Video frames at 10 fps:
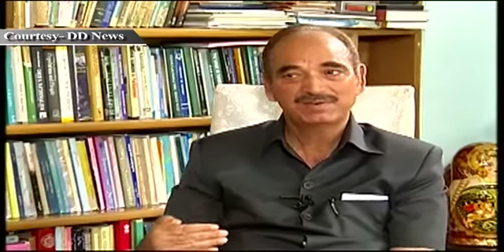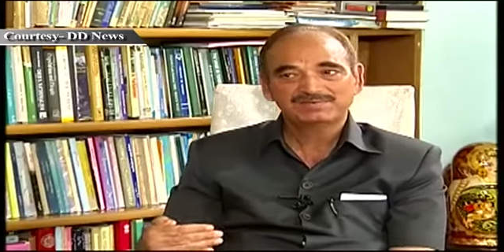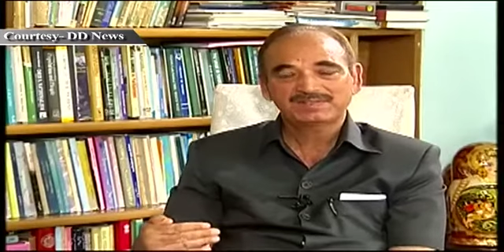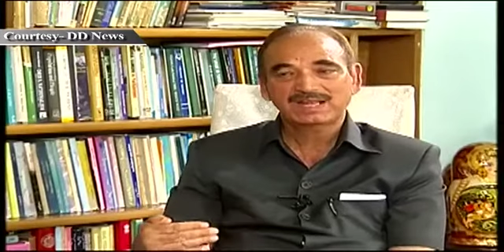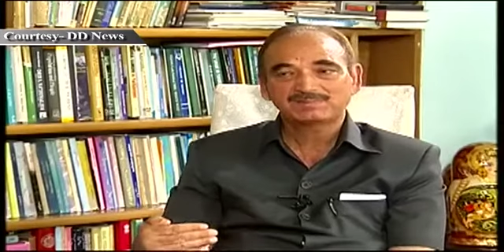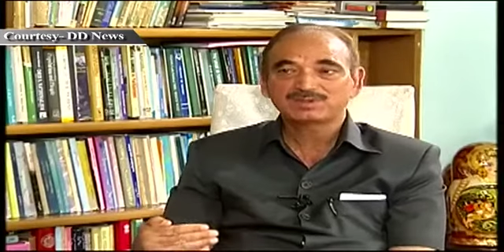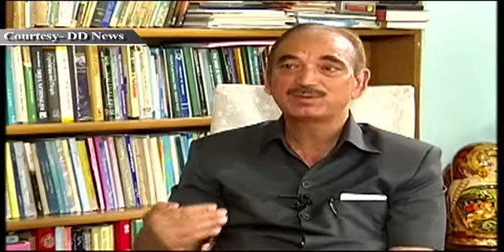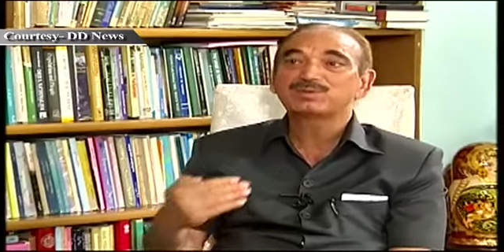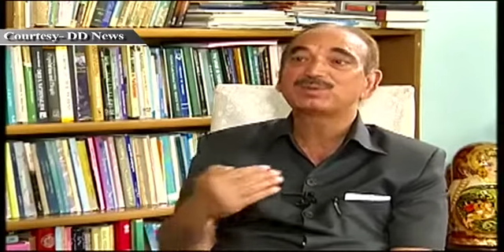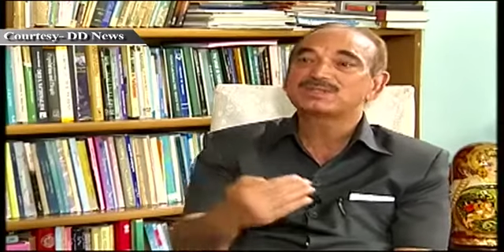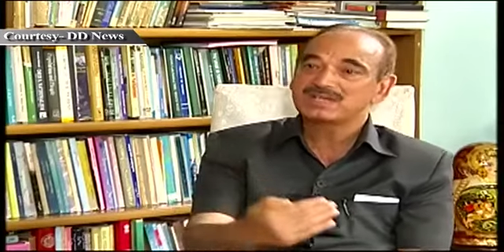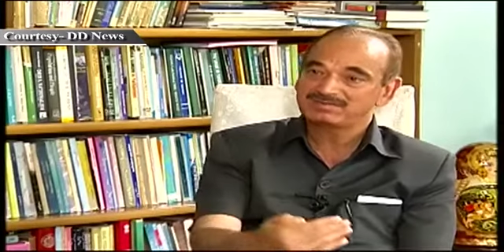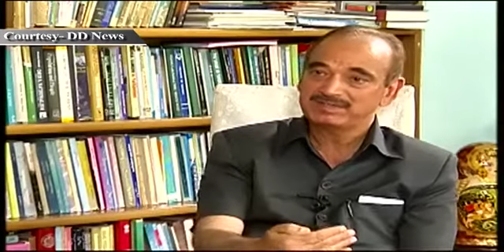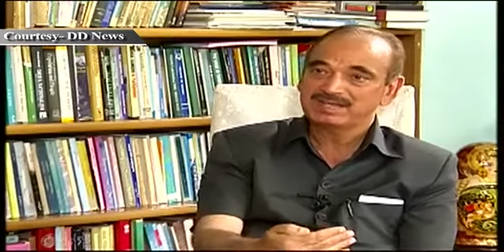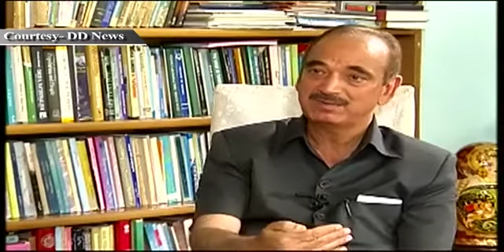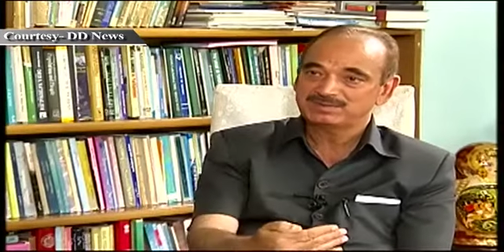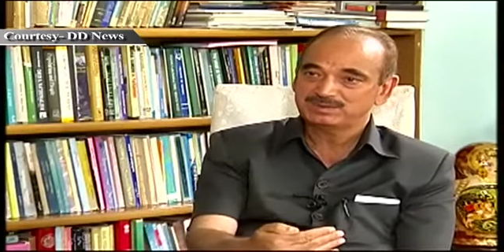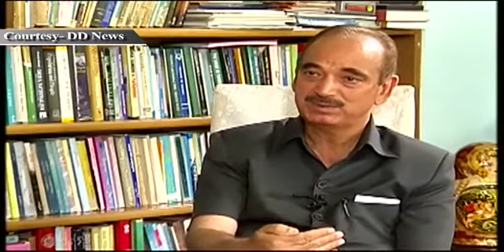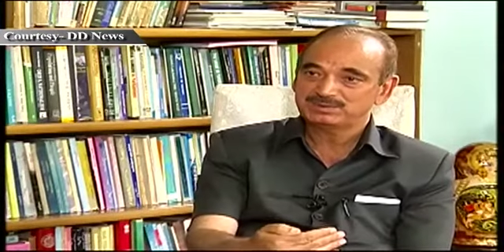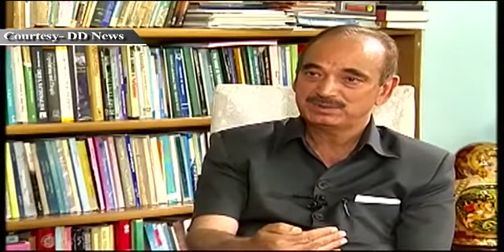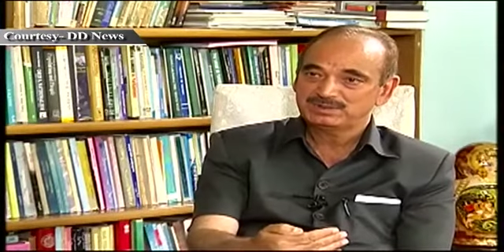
fifth capsule to the seventh capsule.